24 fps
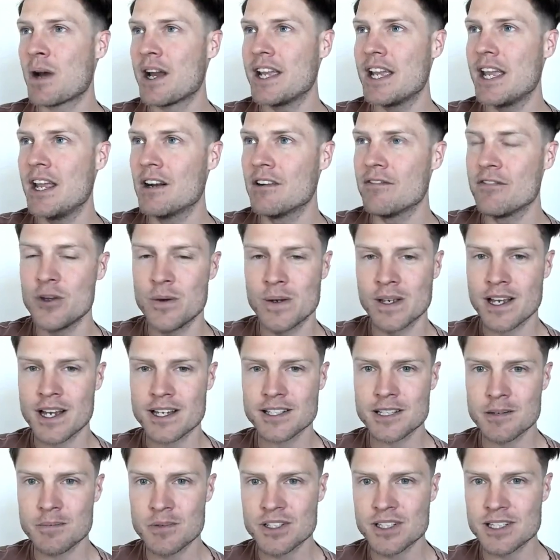interviewing
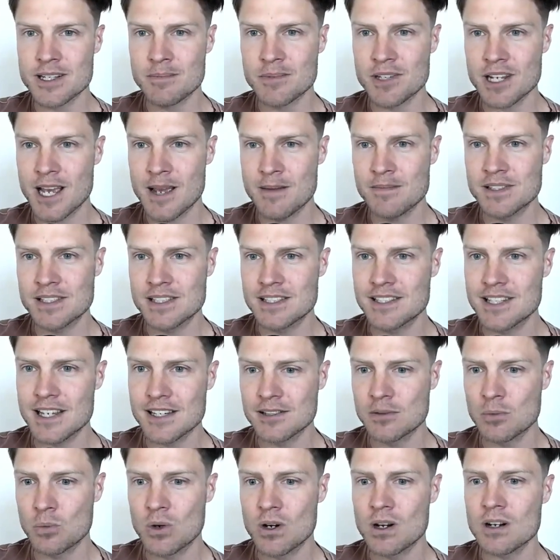customers sometimes
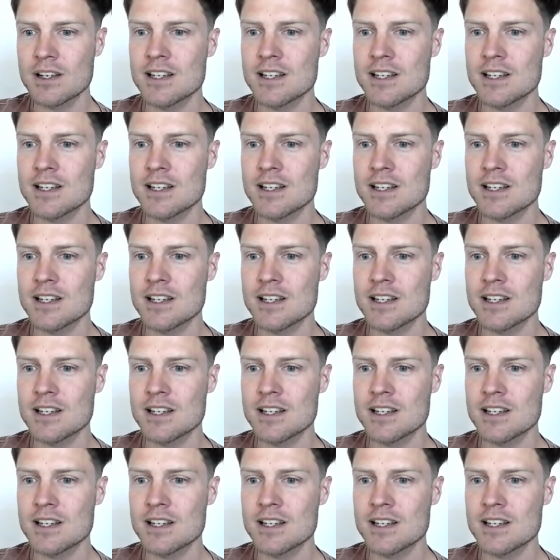doesn't work,